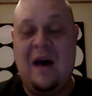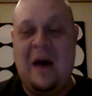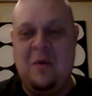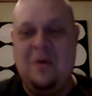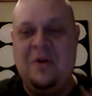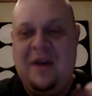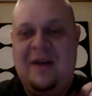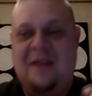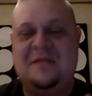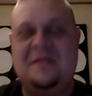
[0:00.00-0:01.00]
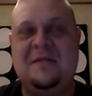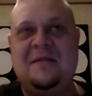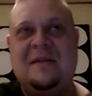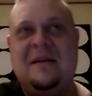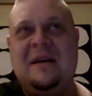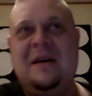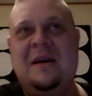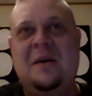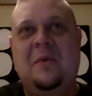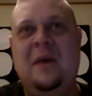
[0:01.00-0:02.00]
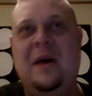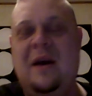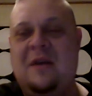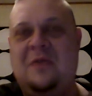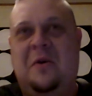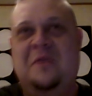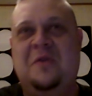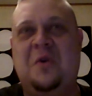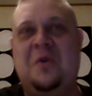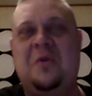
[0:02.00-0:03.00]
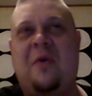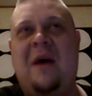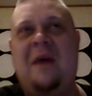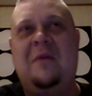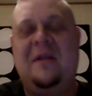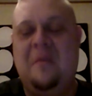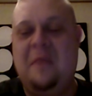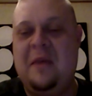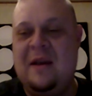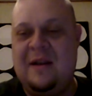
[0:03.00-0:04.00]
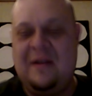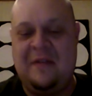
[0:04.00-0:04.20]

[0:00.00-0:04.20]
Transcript: I would, yes. We uh, sort of joked around in the beginning